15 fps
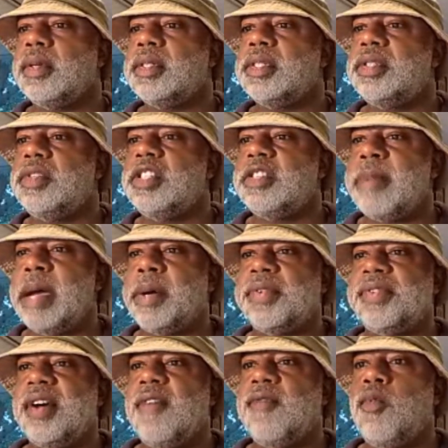As soon as
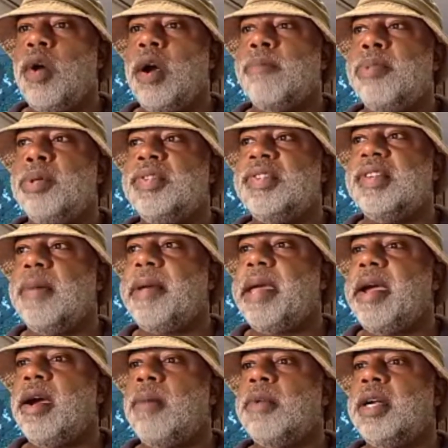Microsoft Word boots up
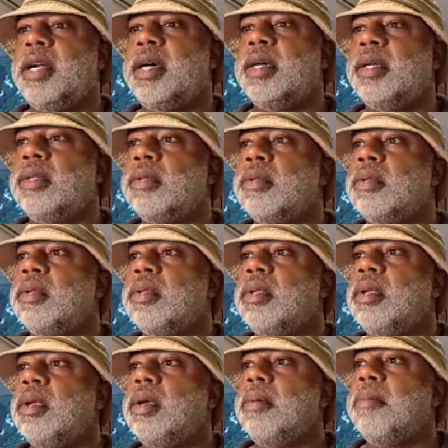here, I'm going to
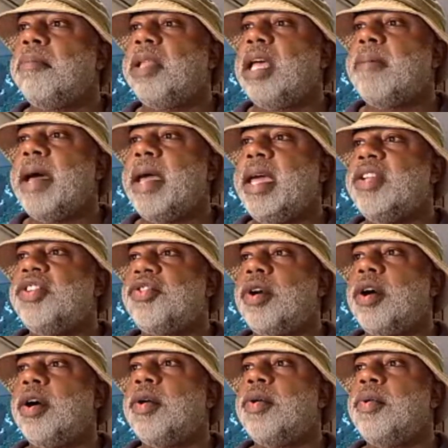play my
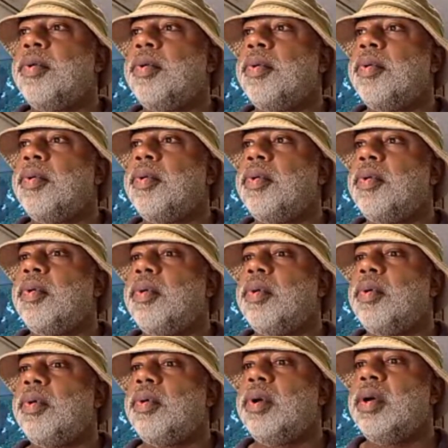intro.
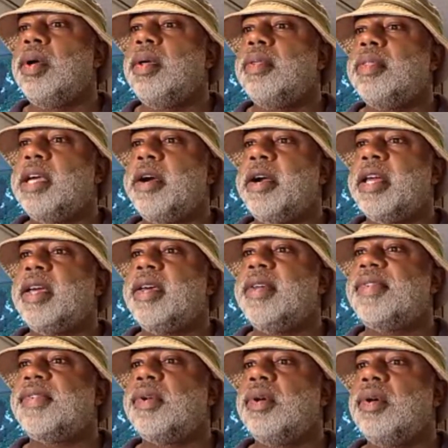There it
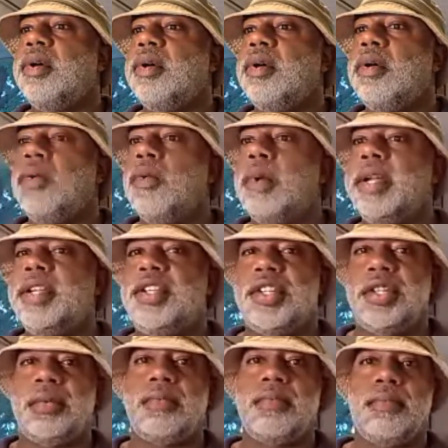is,
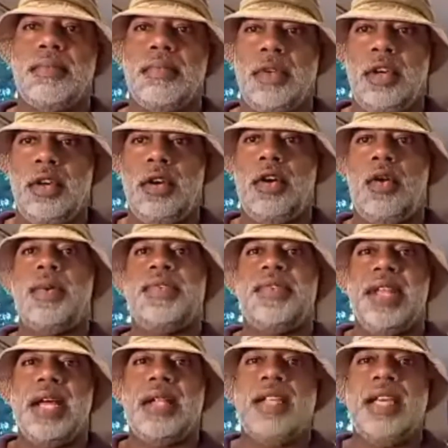which
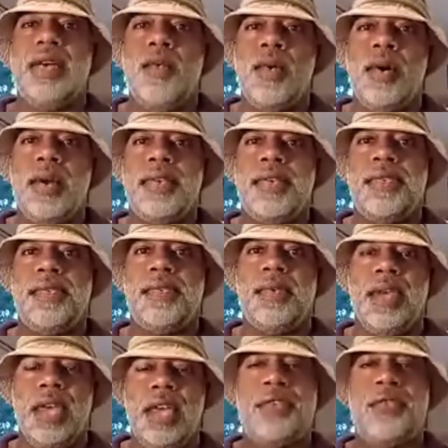coincidentally
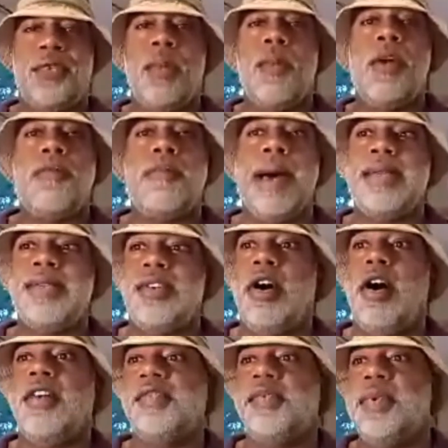is from one of my
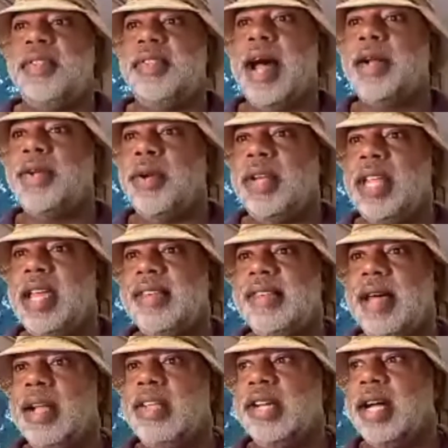talks with Dr.
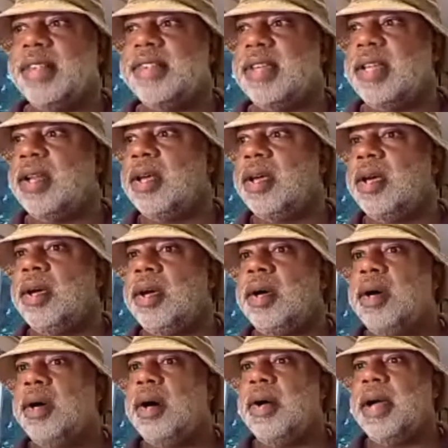Tyson-Johnson.
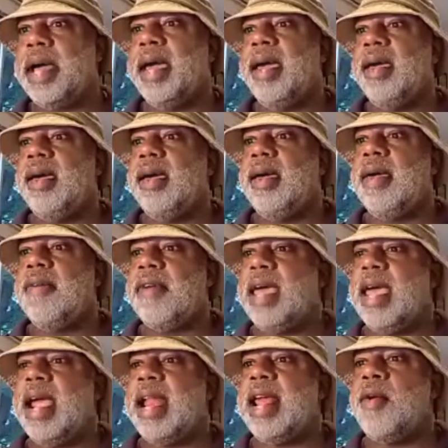Okay, if
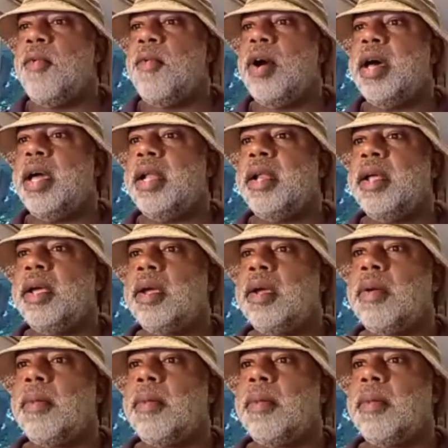anyone